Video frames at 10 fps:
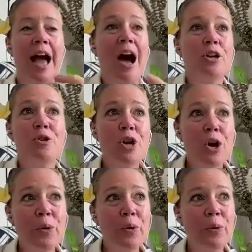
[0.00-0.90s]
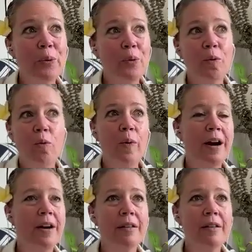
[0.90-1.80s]
how do you know
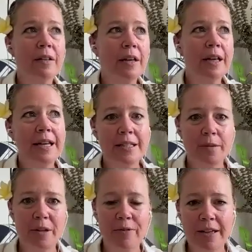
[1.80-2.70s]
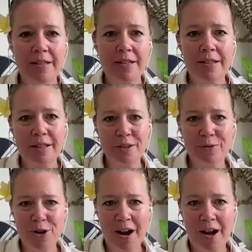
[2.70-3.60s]
where it needs to be fixed until
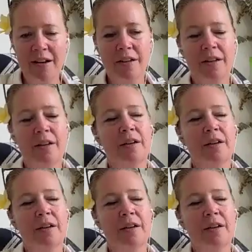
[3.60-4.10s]
you've tried?